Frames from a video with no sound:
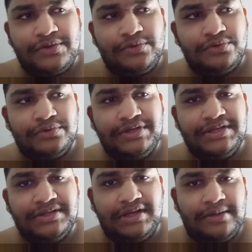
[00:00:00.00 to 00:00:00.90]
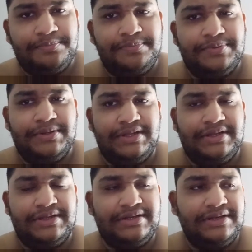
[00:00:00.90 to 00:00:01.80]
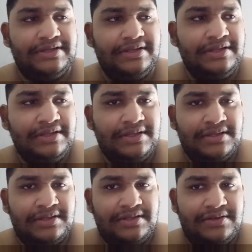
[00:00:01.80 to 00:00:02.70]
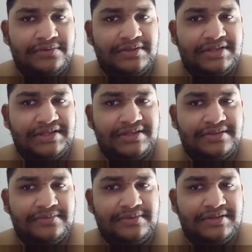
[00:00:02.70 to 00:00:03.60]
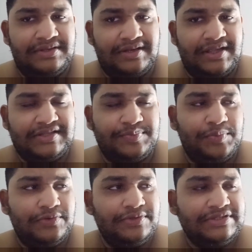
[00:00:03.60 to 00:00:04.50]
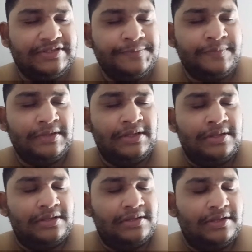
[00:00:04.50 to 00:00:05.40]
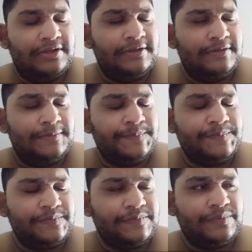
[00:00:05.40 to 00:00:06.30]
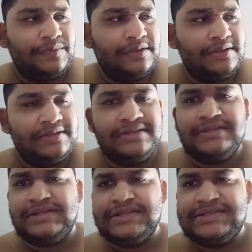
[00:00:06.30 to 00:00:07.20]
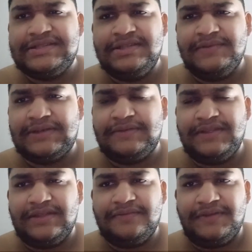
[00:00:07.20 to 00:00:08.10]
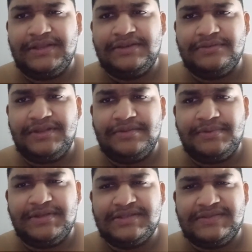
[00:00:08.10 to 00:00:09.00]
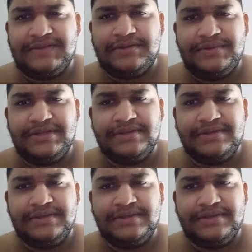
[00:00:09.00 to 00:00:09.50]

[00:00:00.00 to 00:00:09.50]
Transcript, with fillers: hood up and uh, you know in the in a nice pose. Um, let's see what we can find today because we are doing